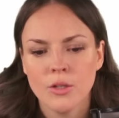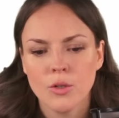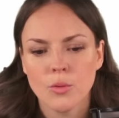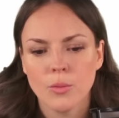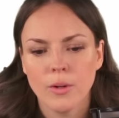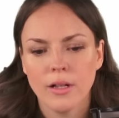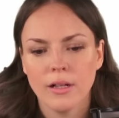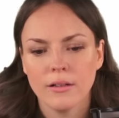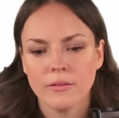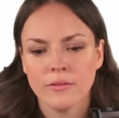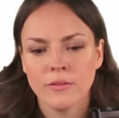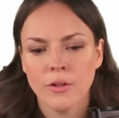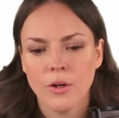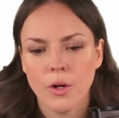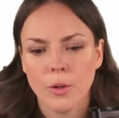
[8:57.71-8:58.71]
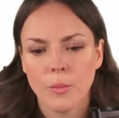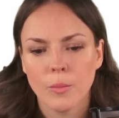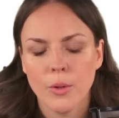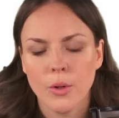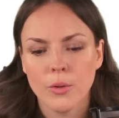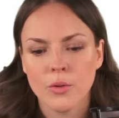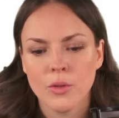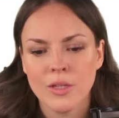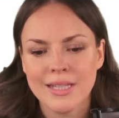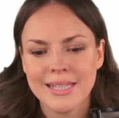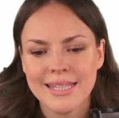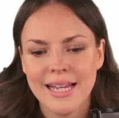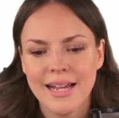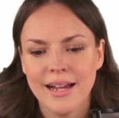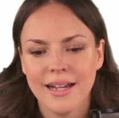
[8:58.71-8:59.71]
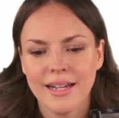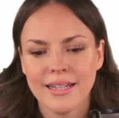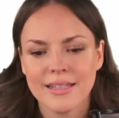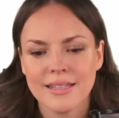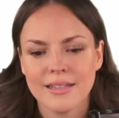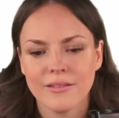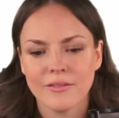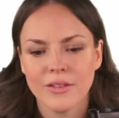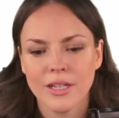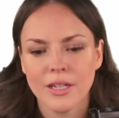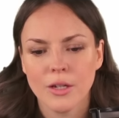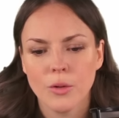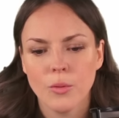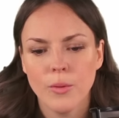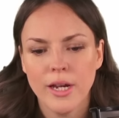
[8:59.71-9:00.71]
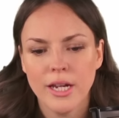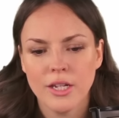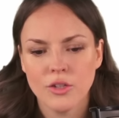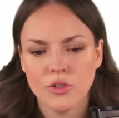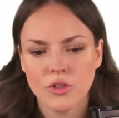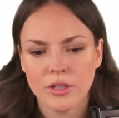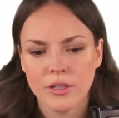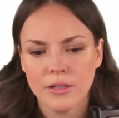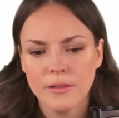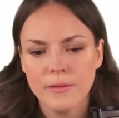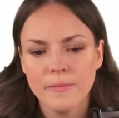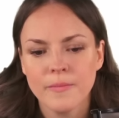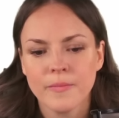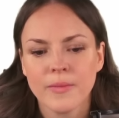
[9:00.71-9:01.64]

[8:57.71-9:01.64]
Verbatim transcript: 12 on both sides of the equation.